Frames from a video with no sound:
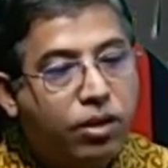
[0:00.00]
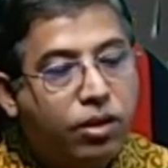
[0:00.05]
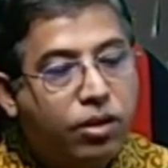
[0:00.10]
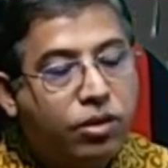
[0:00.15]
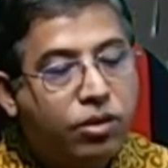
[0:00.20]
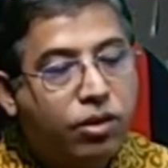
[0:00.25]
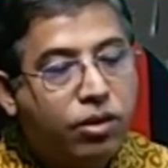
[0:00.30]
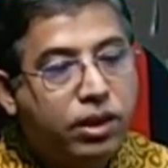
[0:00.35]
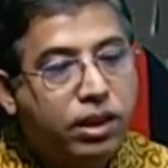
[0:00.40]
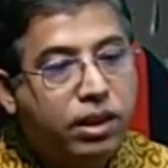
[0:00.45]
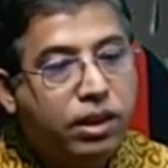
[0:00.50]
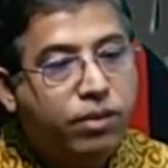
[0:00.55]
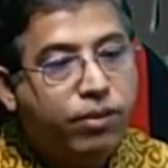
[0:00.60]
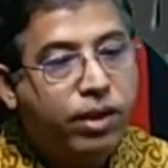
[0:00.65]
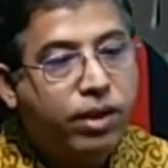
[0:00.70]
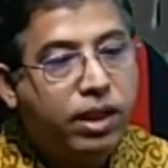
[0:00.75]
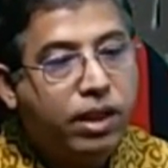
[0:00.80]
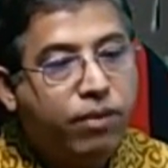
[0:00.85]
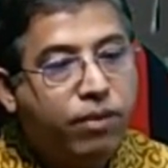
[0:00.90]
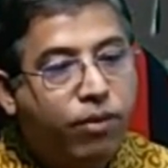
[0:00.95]
So it is
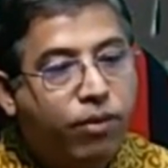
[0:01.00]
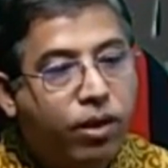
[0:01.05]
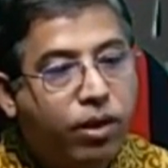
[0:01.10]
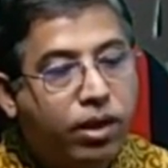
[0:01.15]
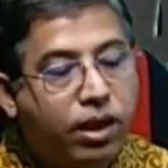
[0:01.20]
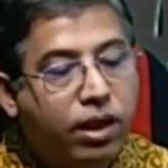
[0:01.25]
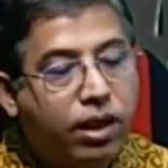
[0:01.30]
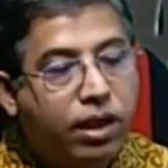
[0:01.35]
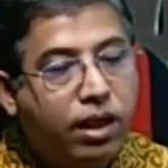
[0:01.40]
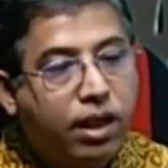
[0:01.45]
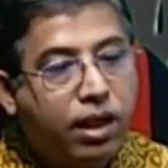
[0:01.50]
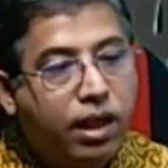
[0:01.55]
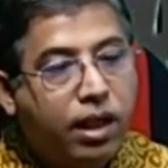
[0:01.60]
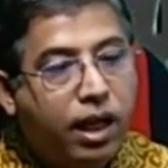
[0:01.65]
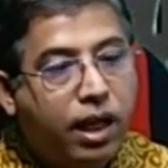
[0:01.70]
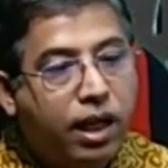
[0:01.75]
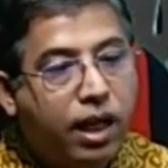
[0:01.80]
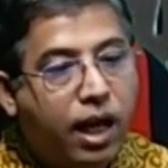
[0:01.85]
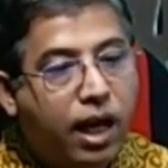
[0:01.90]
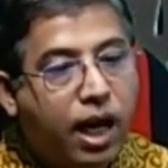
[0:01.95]
very important,
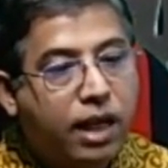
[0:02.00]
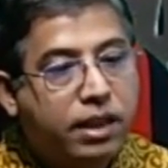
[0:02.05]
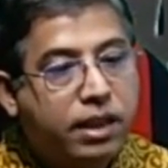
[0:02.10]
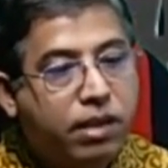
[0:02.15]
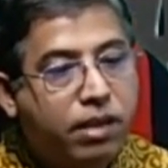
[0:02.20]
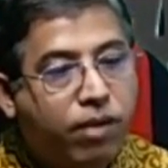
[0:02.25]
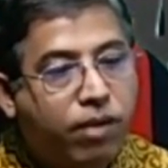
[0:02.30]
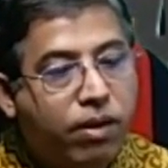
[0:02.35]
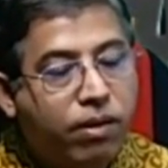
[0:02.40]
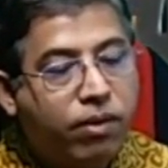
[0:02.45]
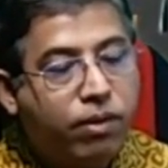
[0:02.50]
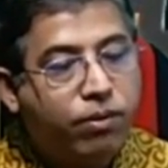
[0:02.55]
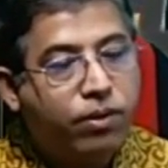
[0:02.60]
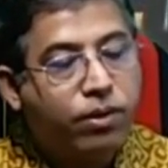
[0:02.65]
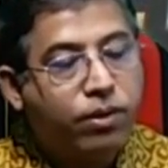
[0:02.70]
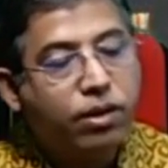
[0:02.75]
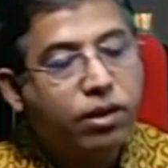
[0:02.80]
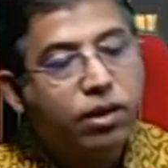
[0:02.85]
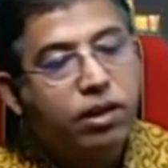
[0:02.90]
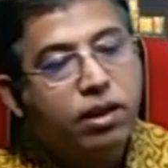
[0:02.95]
and ask in Viva board
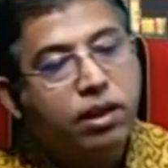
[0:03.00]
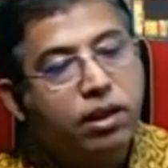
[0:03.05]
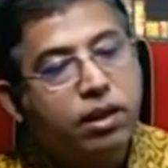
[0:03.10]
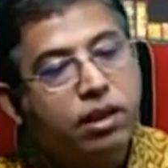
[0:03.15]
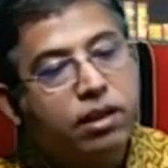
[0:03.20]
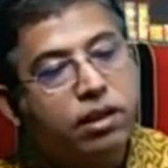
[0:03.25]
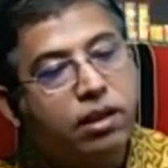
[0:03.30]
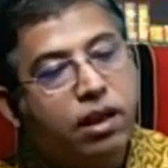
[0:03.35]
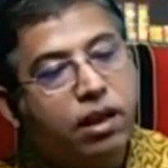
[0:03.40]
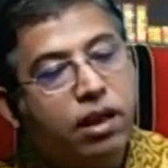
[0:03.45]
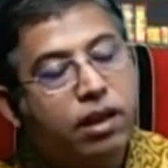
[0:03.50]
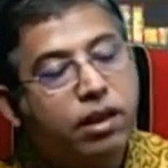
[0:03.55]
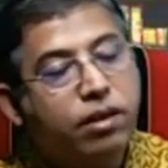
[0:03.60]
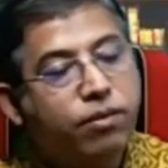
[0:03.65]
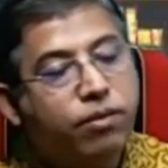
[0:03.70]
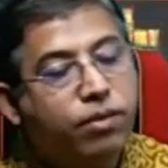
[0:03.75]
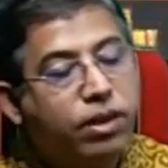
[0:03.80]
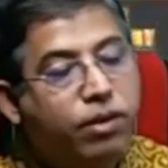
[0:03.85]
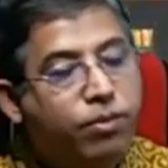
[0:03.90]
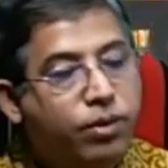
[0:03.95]

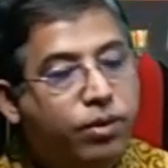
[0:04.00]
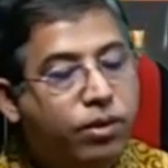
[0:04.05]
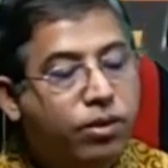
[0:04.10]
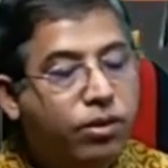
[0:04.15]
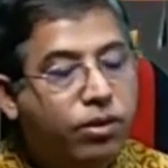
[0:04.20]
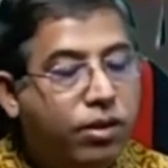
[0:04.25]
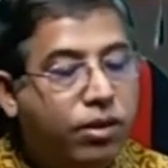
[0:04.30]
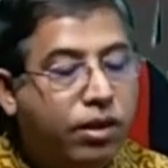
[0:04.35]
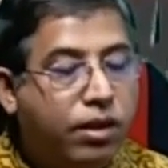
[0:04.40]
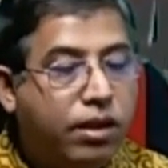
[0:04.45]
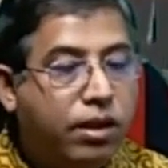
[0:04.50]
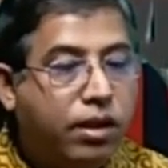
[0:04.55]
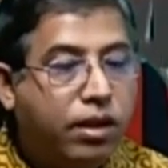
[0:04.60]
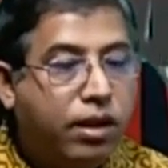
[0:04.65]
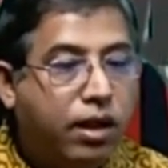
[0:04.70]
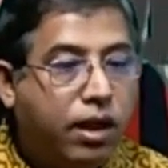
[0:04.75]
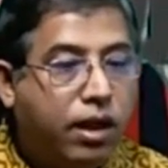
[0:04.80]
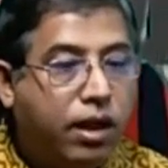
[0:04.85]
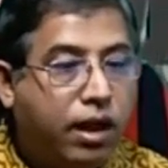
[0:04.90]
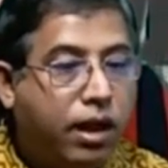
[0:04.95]
if
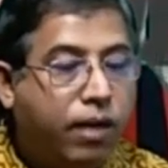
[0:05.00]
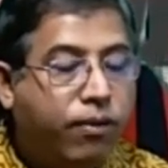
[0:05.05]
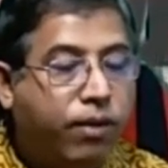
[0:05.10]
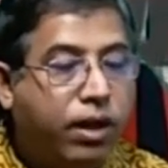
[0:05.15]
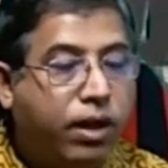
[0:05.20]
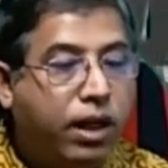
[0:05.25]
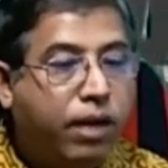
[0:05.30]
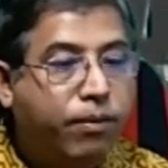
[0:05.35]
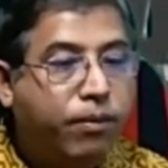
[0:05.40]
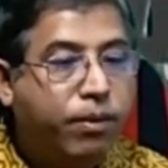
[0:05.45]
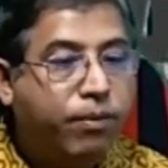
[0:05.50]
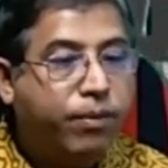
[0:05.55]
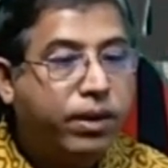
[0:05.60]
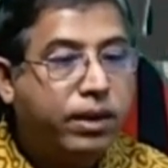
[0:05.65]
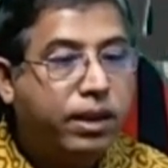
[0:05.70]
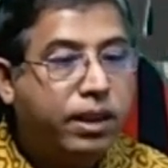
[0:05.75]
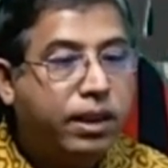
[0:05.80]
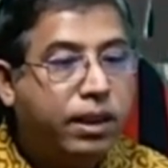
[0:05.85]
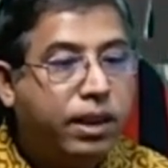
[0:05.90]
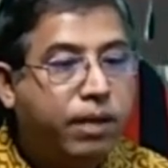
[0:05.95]
a
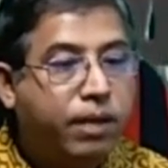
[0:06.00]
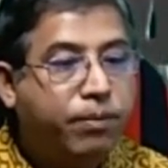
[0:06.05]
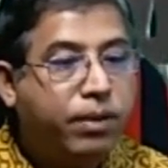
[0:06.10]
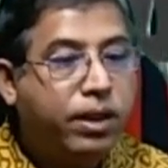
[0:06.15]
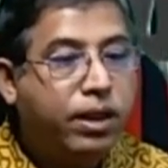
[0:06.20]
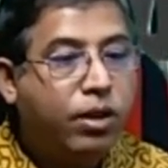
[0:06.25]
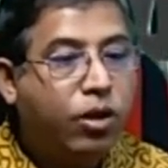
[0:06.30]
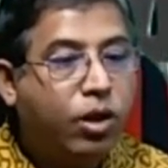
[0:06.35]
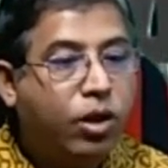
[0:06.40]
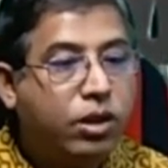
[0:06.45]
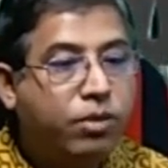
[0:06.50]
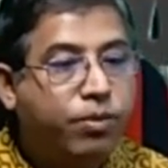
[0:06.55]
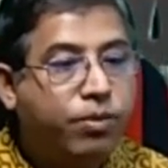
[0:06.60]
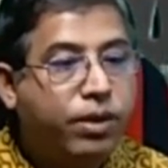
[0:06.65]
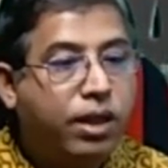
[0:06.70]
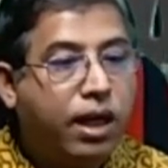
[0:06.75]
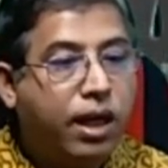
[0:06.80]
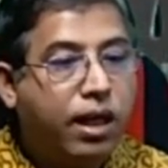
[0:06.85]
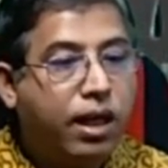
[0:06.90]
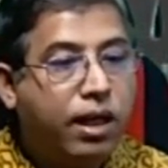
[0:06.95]
patient admitted into
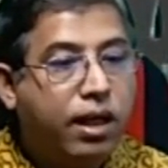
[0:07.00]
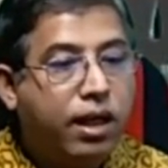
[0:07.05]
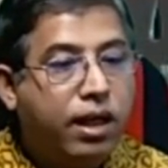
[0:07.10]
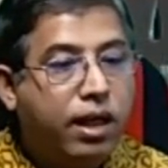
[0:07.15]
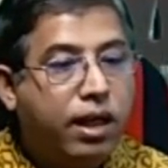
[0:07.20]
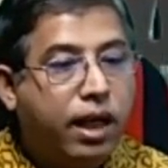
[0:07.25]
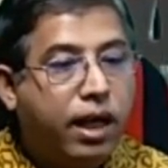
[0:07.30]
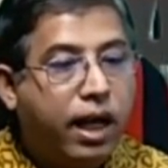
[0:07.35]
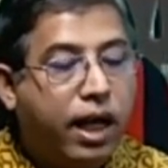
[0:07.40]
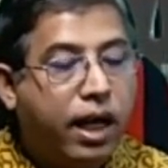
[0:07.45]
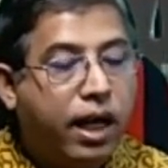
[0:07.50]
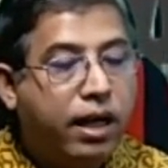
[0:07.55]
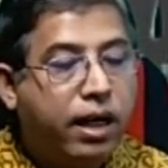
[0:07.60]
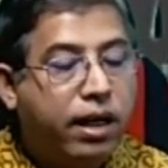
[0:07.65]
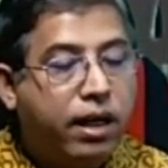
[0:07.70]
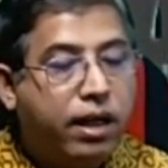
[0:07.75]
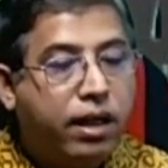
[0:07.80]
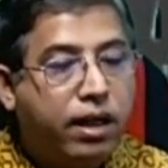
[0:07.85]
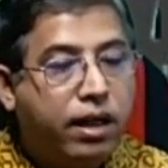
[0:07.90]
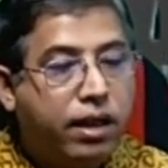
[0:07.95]
hospital, and
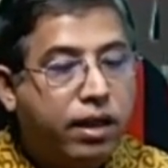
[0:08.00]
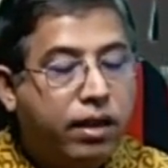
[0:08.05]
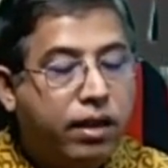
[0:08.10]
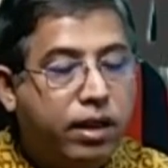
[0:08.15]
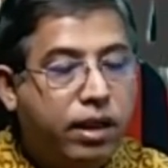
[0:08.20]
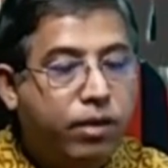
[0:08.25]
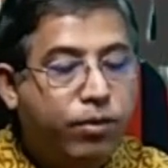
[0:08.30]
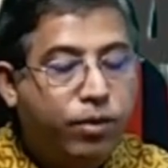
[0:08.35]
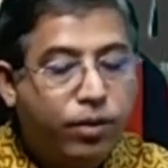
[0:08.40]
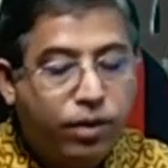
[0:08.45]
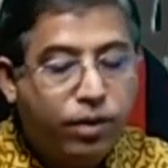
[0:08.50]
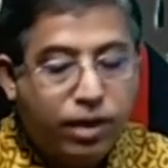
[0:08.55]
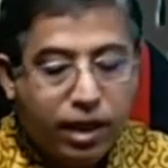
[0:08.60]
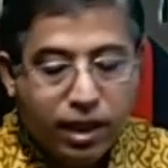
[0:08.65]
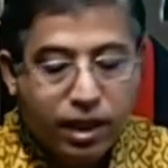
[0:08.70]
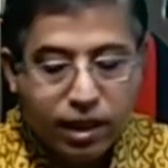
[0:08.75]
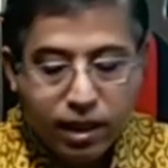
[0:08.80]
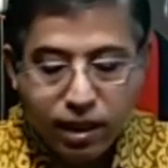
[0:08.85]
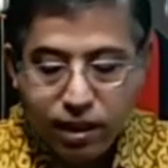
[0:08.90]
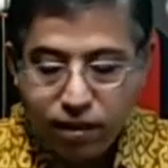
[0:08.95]
if you
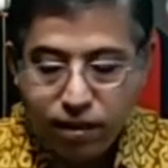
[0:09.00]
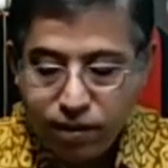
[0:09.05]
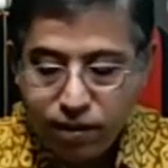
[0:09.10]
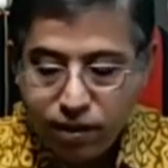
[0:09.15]
take a